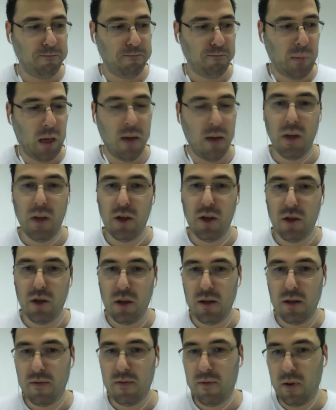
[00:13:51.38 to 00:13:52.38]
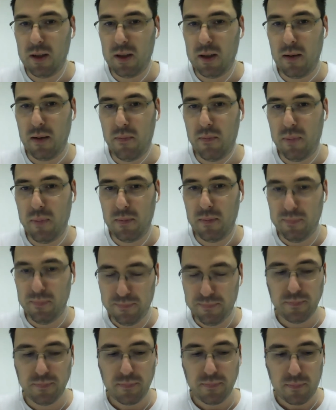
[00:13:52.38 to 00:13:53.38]
images, for example,
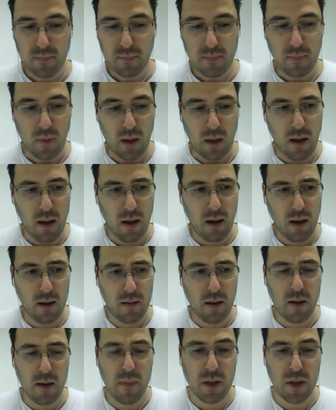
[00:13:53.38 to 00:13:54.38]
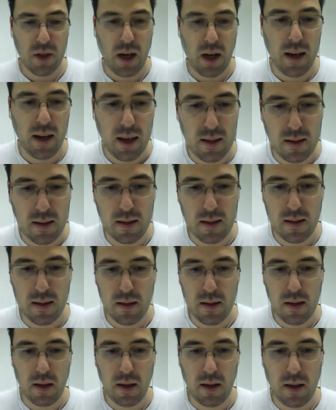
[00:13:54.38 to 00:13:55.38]
the image aliases,
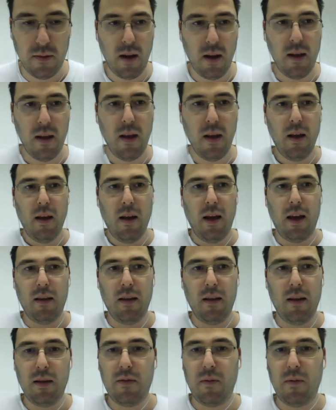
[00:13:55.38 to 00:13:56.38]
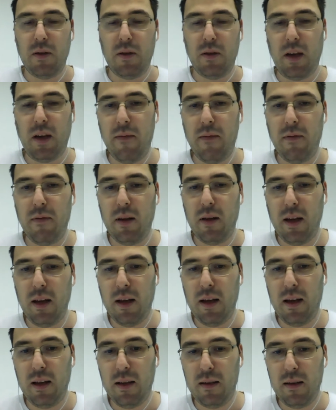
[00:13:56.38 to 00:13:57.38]
etc. And this was
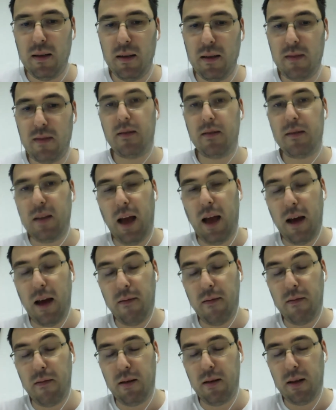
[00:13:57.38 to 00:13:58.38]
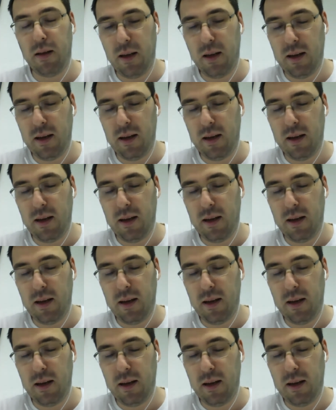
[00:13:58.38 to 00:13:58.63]
still heavily